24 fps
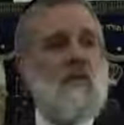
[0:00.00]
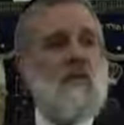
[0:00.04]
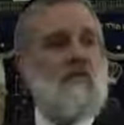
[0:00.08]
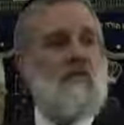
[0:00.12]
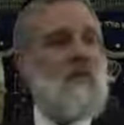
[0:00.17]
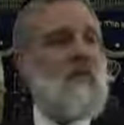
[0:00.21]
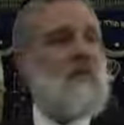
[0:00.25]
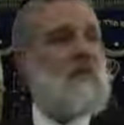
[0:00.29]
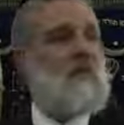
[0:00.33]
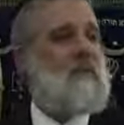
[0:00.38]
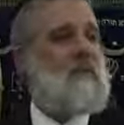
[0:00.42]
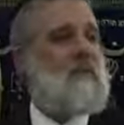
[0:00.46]
a
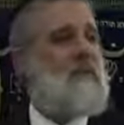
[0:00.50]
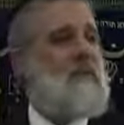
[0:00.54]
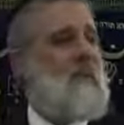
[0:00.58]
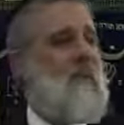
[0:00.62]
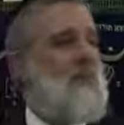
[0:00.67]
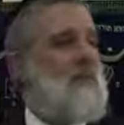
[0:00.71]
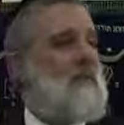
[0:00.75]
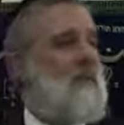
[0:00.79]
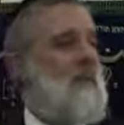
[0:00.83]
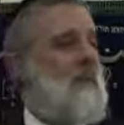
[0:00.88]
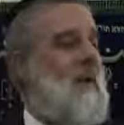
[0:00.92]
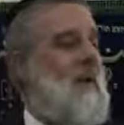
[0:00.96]
famous
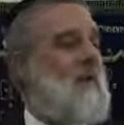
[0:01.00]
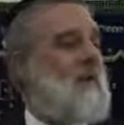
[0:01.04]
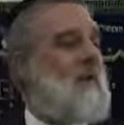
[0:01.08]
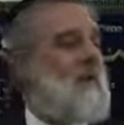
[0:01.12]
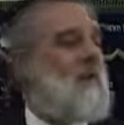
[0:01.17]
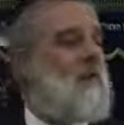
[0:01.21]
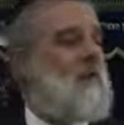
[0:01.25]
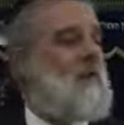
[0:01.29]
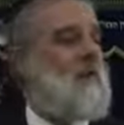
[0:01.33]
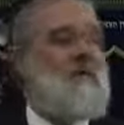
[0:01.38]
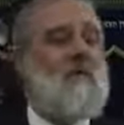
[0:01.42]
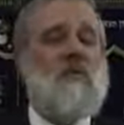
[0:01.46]
example I like
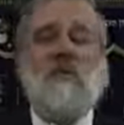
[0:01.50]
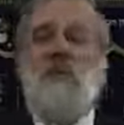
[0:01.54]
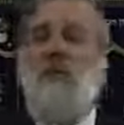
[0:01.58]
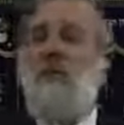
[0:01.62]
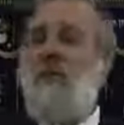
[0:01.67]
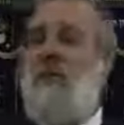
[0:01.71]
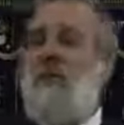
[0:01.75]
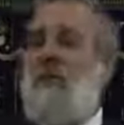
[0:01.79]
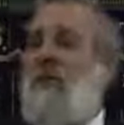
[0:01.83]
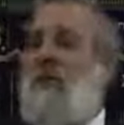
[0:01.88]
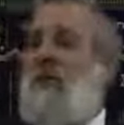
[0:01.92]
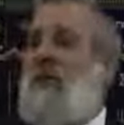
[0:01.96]
to use of
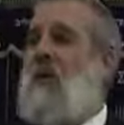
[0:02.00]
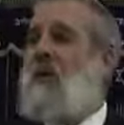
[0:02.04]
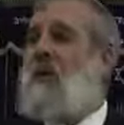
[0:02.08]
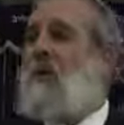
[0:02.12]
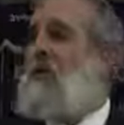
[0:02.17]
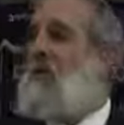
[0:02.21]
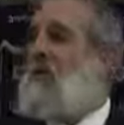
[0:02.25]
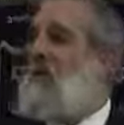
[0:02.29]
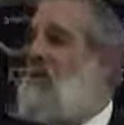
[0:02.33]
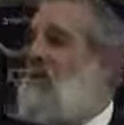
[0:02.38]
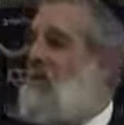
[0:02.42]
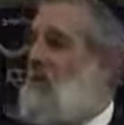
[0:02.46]
somebody that went
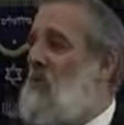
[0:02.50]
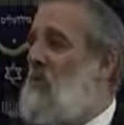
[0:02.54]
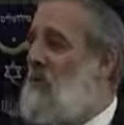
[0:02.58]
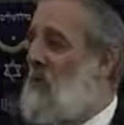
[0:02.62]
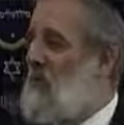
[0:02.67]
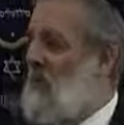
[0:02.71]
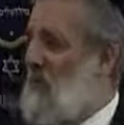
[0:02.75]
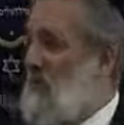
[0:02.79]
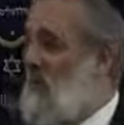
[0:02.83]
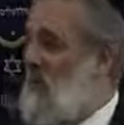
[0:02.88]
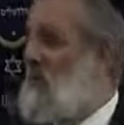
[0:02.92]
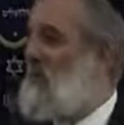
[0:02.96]
to
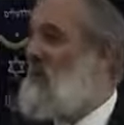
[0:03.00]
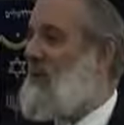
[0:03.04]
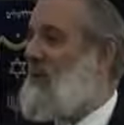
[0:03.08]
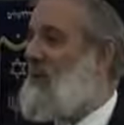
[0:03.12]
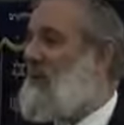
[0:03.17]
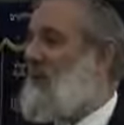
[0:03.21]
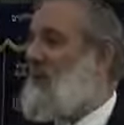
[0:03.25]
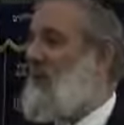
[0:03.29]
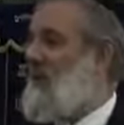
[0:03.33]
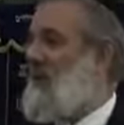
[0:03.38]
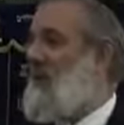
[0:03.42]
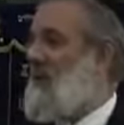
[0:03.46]
do a
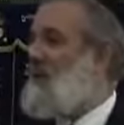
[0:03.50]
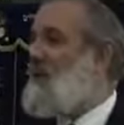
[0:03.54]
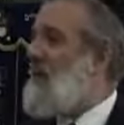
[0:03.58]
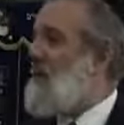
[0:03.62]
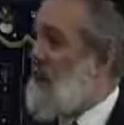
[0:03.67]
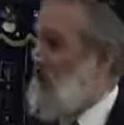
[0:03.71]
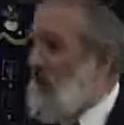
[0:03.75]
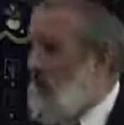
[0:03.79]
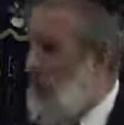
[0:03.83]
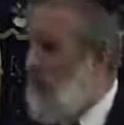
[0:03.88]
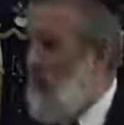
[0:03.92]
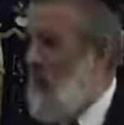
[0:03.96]
mitzvah,
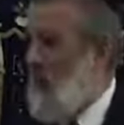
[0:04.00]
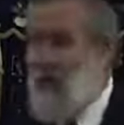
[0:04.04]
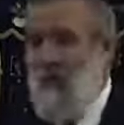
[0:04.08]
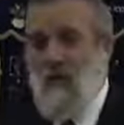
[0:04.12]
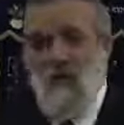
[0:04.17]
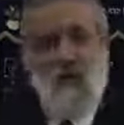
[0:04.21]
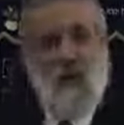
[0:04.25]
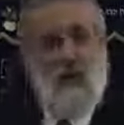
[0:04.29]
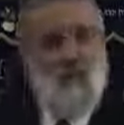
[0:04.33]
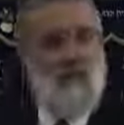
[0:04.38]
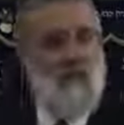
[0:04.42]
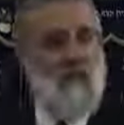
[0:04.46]
Bikur
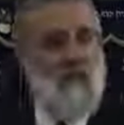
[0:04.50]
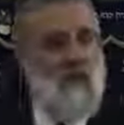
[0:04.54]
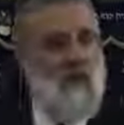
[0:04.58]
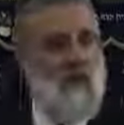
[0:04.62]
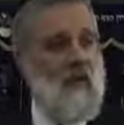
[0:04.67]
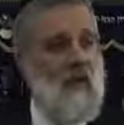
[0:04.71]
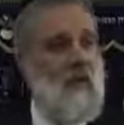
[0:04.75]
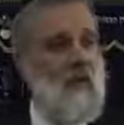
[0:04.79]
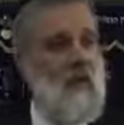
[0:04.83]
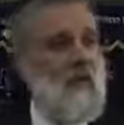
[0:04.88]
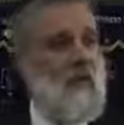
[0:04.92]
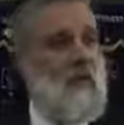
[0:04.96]
Cholim.
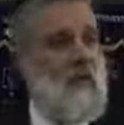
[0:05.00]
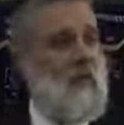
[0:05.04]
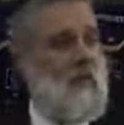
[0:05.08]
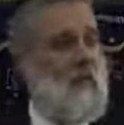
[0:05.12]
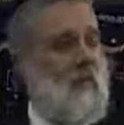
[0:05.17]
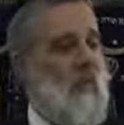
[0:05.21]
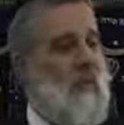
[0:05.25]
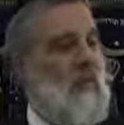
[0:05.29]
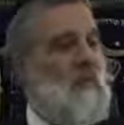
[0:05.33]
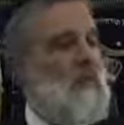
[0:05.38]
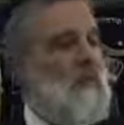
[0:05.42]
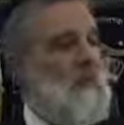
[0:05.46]
He
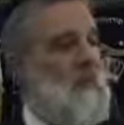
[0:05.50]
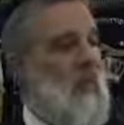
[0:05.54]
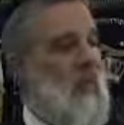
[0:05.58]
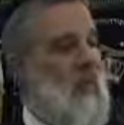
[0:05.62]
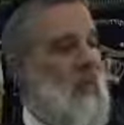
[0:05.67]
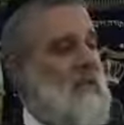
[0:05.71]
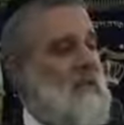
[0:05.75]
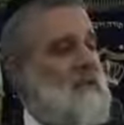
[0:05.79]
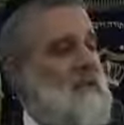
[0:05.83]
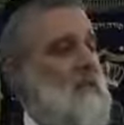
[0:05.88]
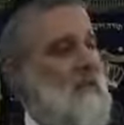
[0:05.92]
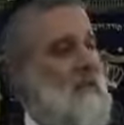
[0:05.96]
went to the
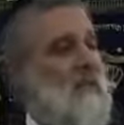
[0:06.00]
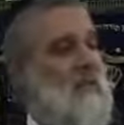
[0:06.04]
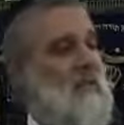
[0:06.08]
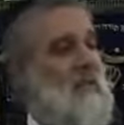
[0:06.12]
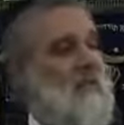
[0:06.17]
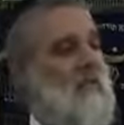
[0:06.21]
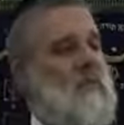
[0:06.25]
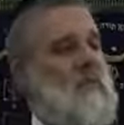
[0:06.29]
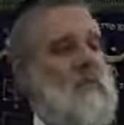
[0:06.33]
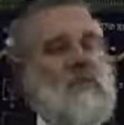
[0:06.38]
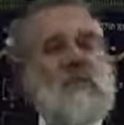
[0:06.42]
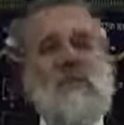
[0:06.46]
hospital to
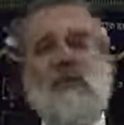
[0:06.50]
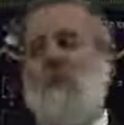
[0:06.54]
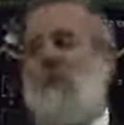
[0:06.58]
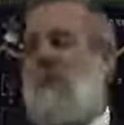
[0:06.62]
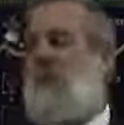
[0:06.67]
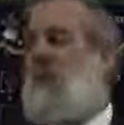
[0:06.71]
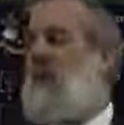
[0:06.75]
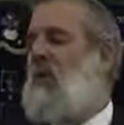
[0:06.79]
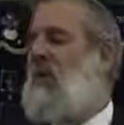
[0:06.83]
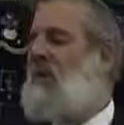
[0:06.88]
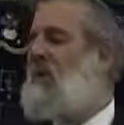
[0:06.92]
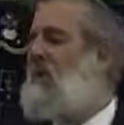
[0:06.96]
visit
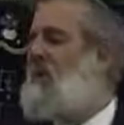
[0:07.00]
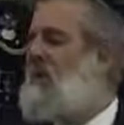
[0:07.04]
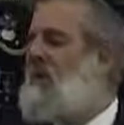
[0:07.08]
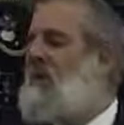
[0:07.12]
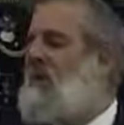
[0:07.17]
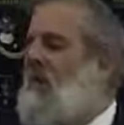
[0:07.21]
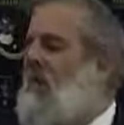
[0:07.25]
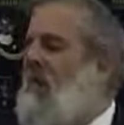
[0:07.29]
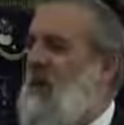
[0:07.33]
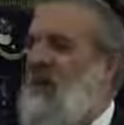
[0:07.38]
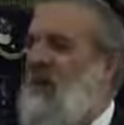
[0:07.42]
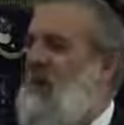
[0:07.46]
somebody who was
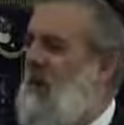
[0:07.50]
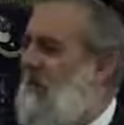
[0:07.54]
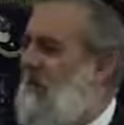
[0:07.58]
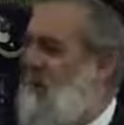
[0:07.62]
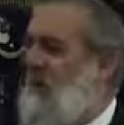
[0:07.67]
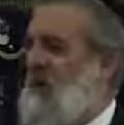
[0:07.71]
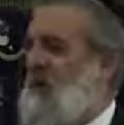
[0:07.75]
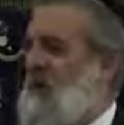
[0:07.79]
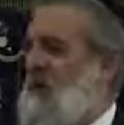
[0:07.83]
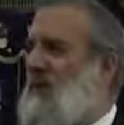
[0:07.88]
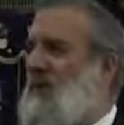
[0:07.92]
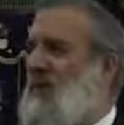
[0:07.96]
very,
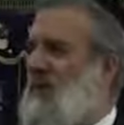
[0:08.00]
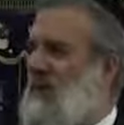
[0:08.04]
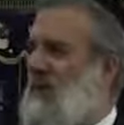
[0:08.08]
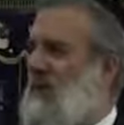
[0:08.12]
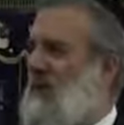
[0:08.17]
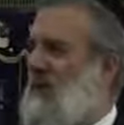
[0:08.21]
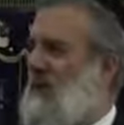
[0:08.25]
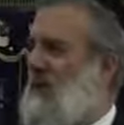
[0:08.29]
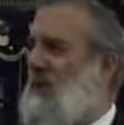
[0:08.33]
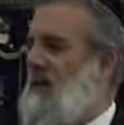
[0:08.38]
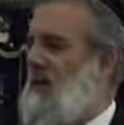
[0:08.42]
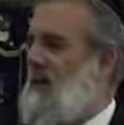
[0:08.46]
very
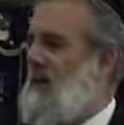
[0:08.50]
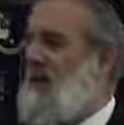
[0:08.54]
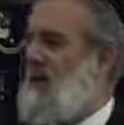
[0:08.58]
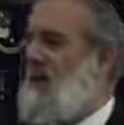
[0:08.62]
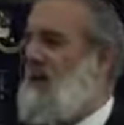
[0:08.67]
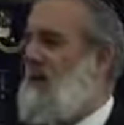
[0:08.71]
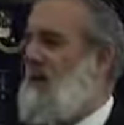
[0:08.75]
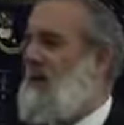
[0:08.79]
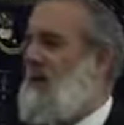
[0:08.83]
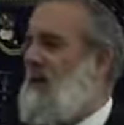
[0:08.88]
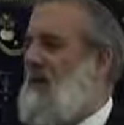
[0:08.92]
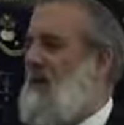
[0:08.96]
sick
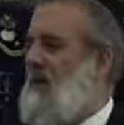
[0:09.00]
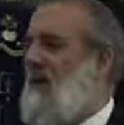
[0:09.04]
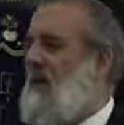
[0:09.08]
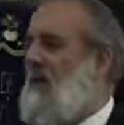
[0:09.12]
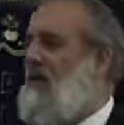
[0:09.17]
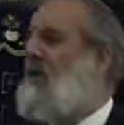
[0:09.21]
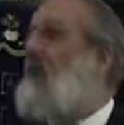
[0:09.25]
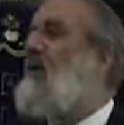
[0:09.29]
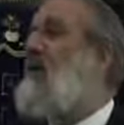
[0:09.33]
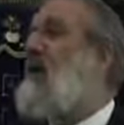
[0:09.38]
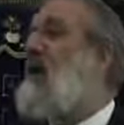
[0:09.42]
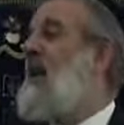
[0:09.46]

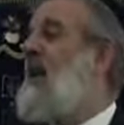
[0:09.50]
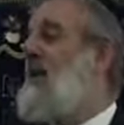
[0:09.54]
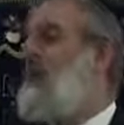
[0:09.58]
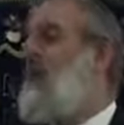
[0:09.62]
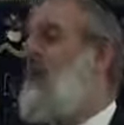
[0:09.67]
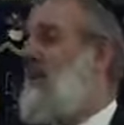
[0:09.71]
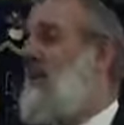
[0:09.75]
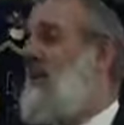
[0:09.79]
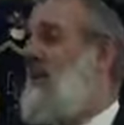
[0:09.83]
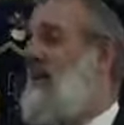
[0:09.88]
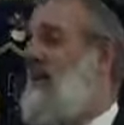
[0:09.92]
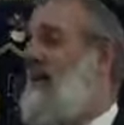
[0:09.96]
with
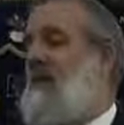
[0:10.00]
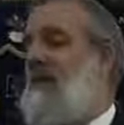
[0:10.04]
leukemia.